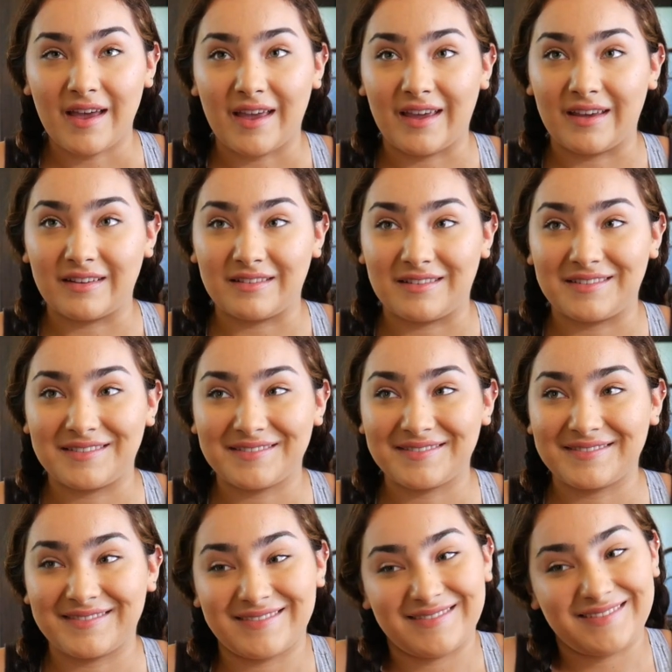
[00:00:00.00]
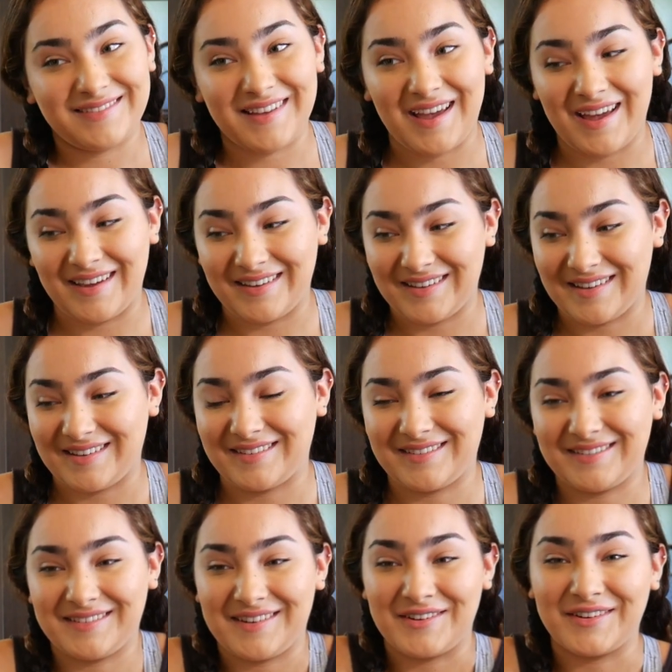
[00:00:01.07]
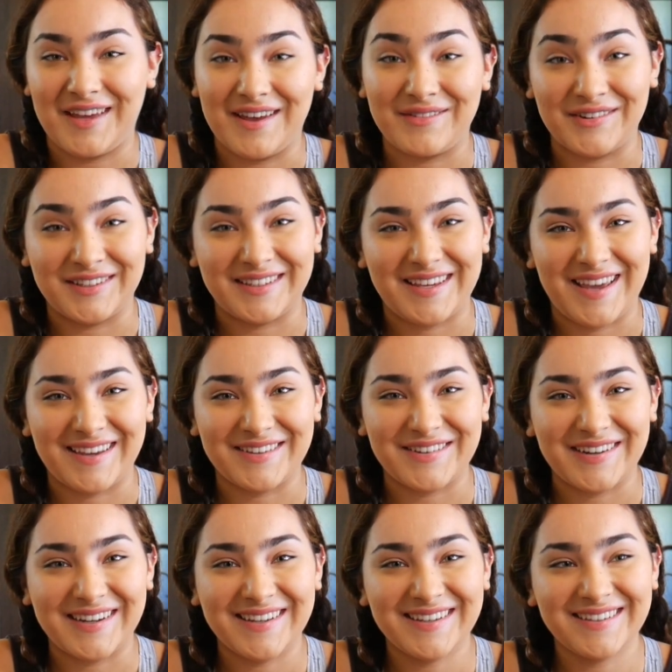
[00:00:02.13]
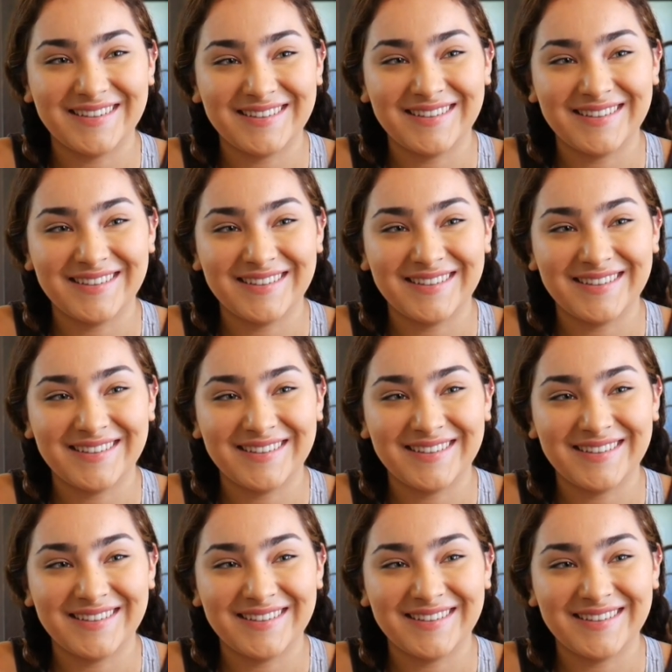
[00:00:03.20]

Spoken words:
and I'll get really angry.